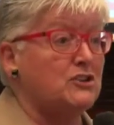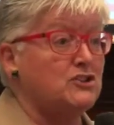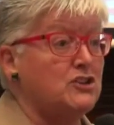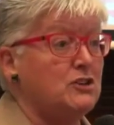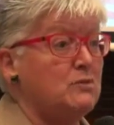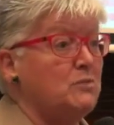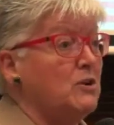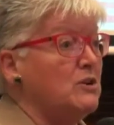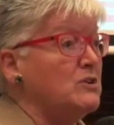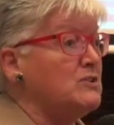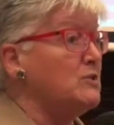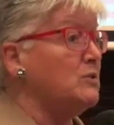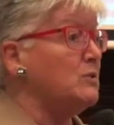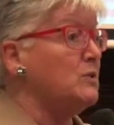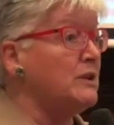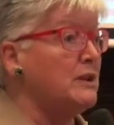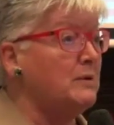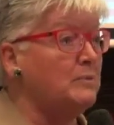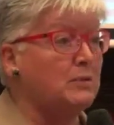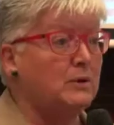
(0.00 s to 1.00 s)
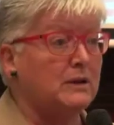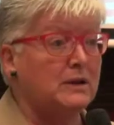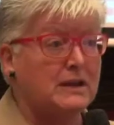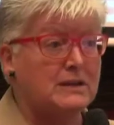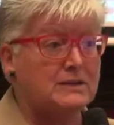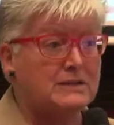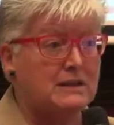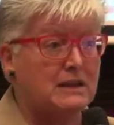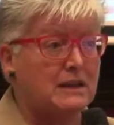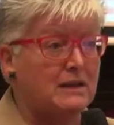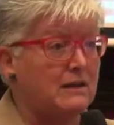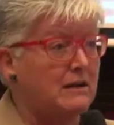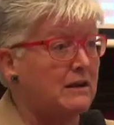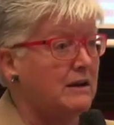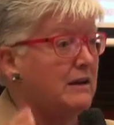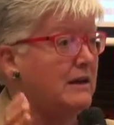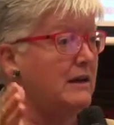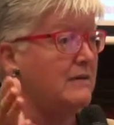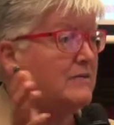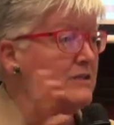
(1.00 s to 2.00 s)
She works all year pulling it
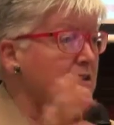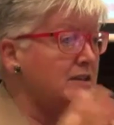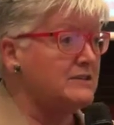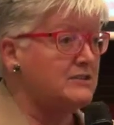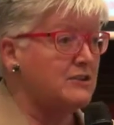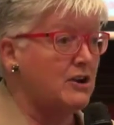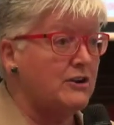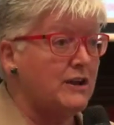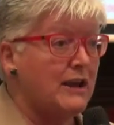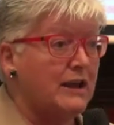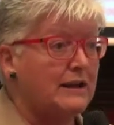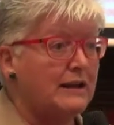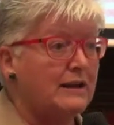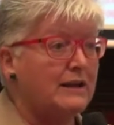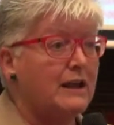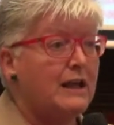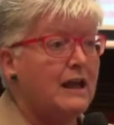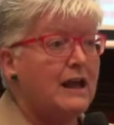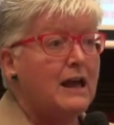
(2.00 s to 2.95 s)
together. Everything's donated.